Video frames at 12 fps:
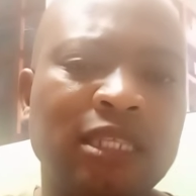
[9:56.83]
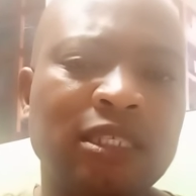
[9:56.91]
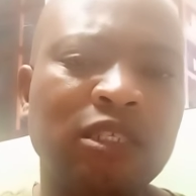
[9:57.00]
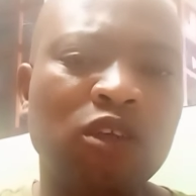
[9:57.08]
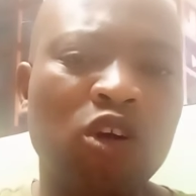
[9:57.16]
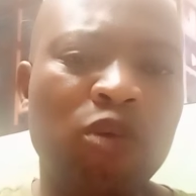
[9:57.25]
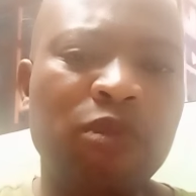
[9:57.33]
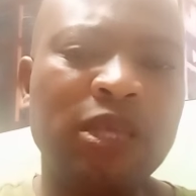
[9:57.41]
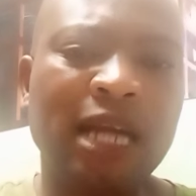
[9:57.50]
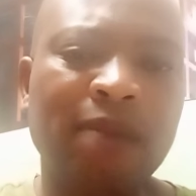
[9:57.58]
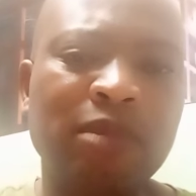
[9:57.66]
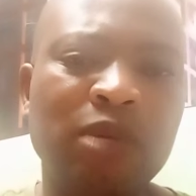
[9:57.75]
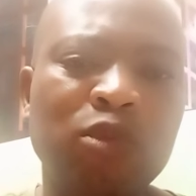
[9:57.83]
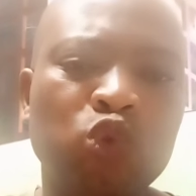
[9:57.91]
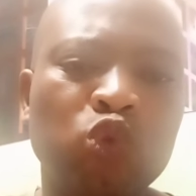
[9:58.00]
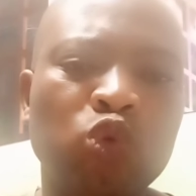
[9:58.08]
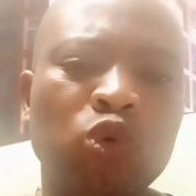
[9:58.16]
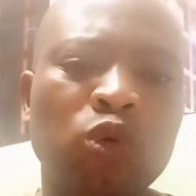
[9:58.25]
the government can be
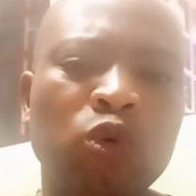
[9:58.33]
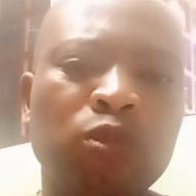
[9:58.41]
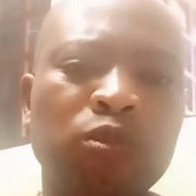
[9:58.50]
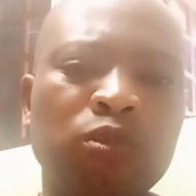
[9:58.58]
able